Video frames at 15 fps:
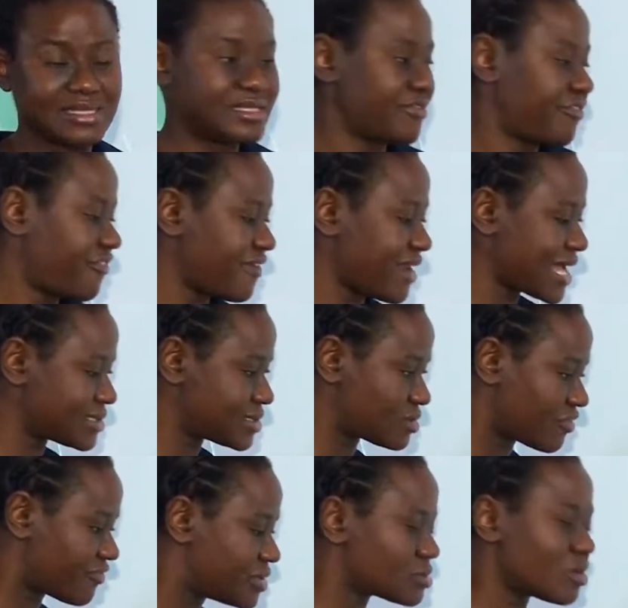is the flat
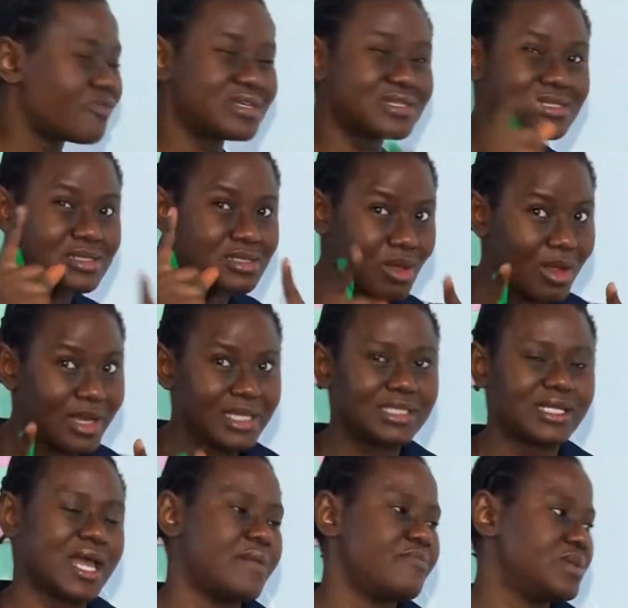surface of a
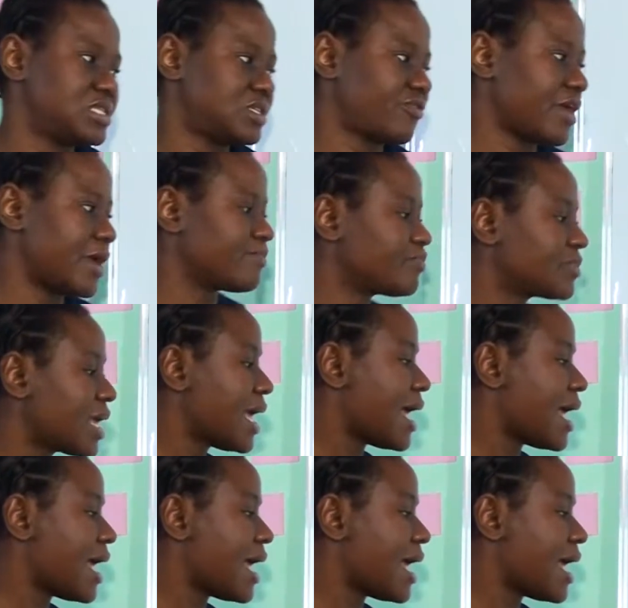solid hemisphere,